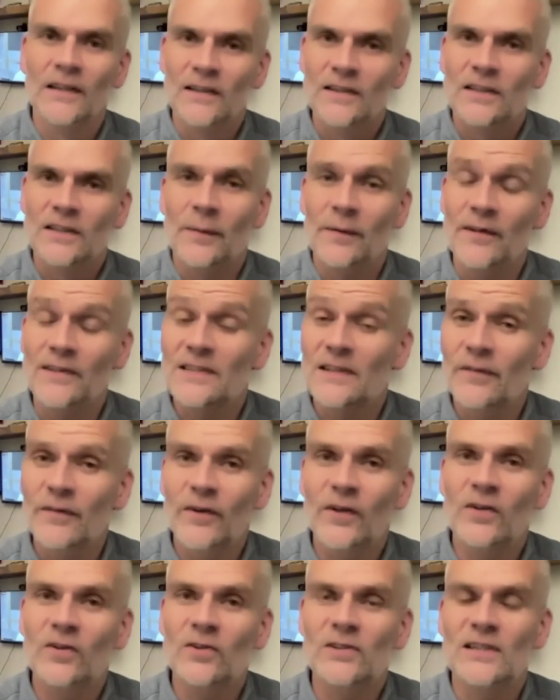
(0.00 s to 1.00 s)
some of the
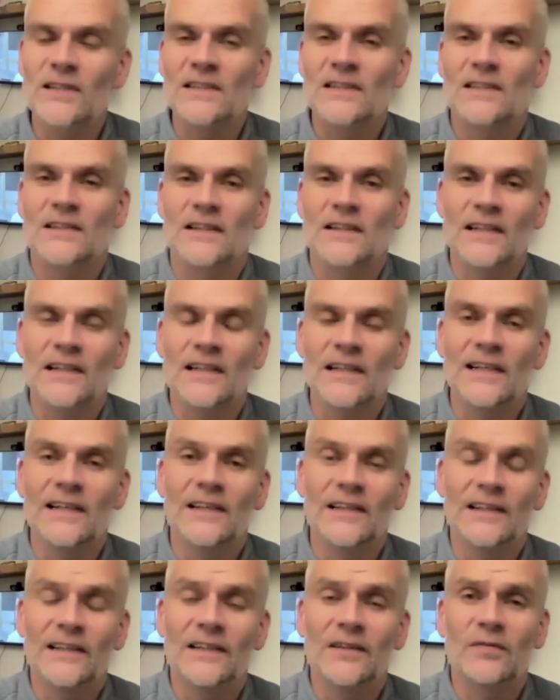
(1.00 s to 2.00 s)
difficulties
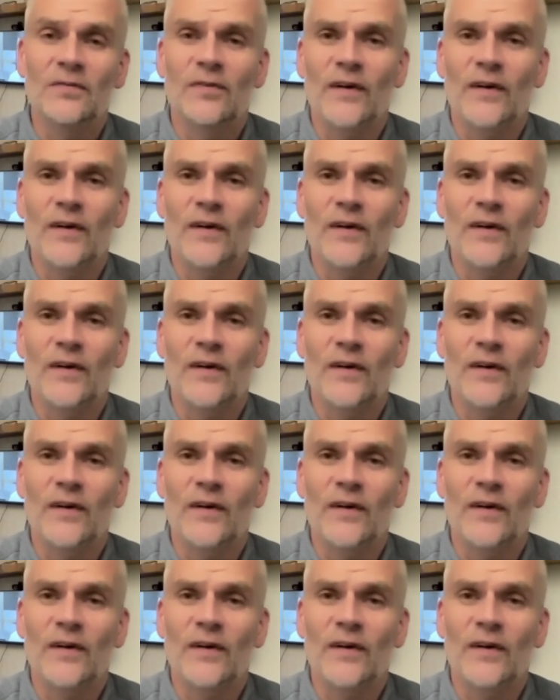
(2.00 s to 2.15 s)
he, he, would